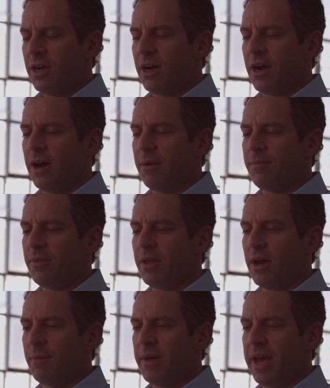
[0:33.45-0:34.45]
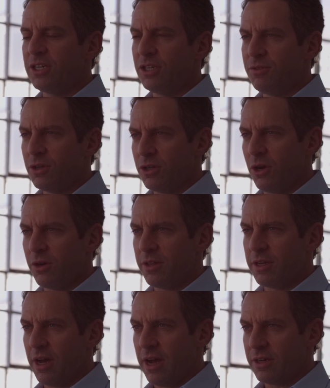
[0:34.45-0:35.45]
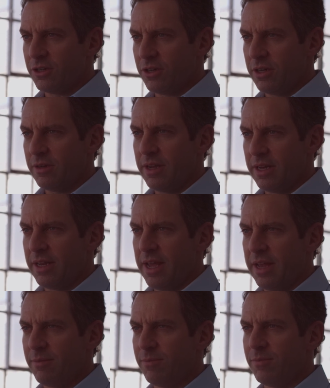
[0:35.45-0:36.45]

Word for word: uh, imagine if you could go to the doctor and, and get